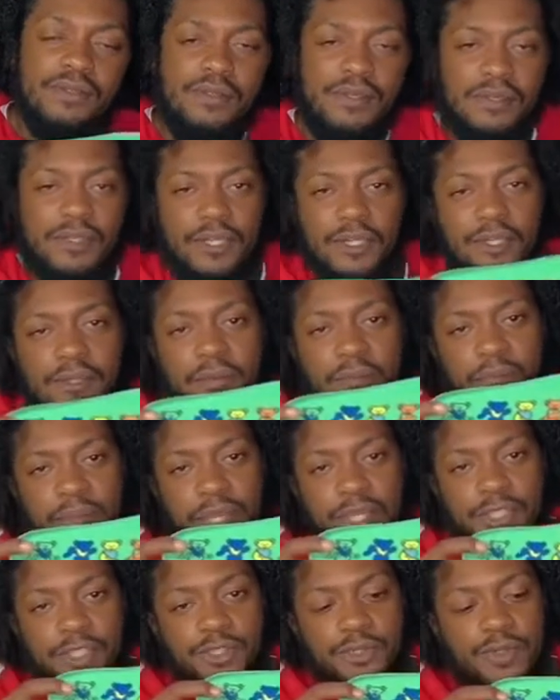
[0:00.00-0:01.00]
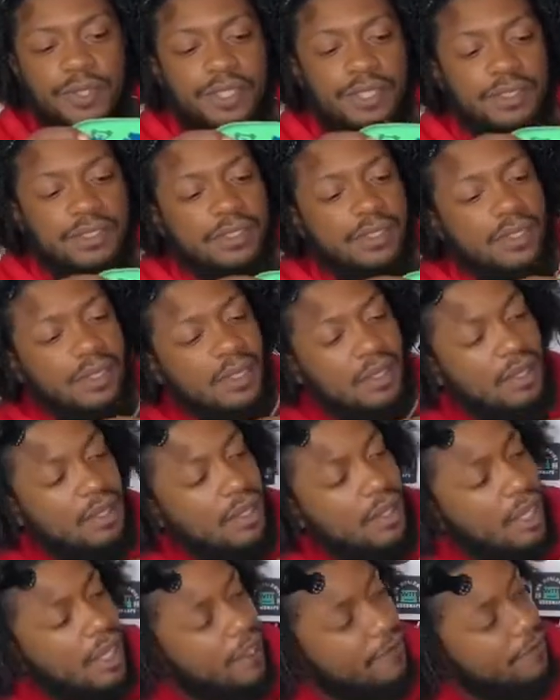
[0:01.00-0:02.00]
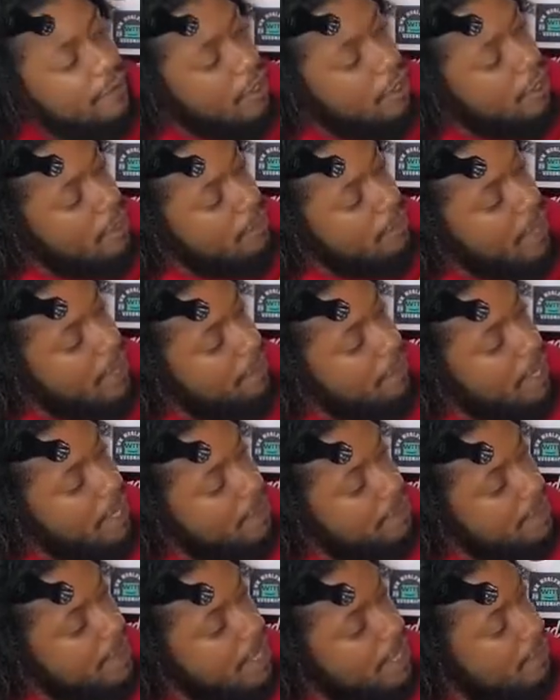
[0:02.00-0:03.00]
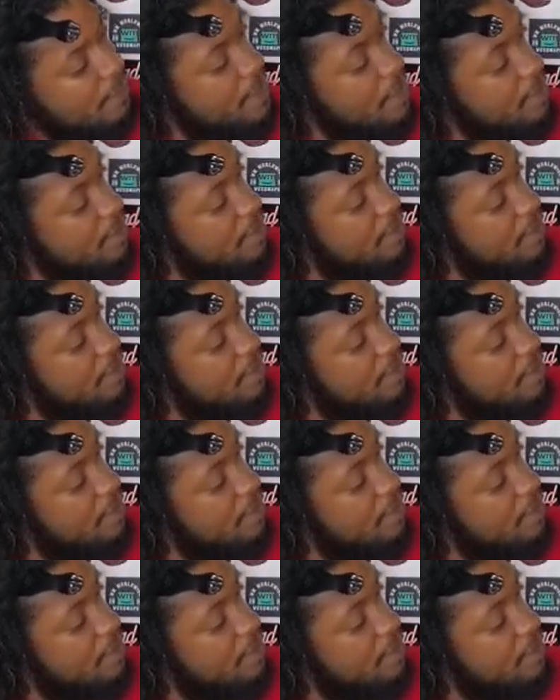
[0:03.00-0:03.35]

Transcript: you know, Bear's Choice, and the art by Bob Thomas.